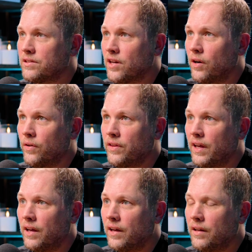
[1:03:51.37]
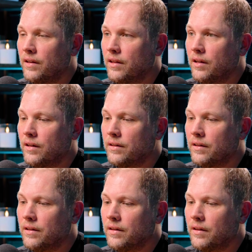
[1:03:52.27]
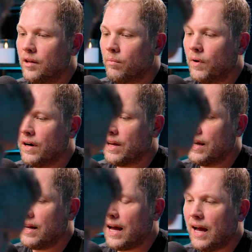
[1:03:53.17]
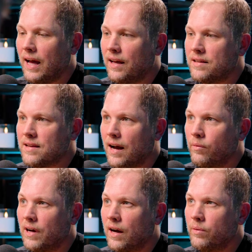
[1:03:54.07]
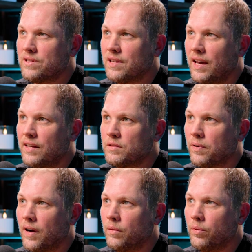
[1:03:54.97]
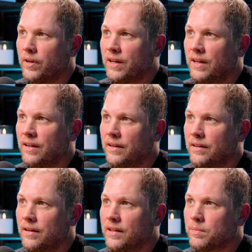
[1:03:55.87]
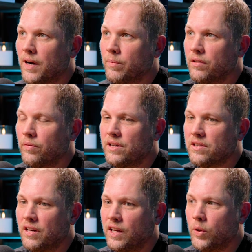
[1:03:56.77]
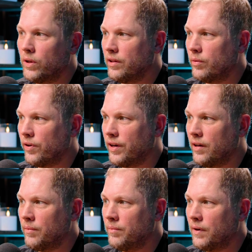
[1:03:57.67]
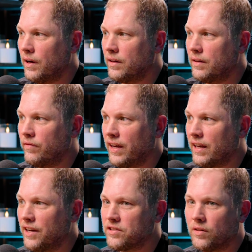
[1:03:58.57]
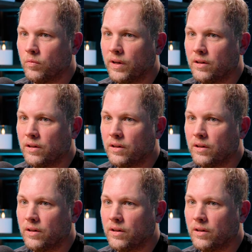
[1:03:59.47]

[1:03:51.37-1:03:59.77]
So the the, the market has. I would I would say it's probably it's probably reached an equilibrium mm-hmm. on the vacation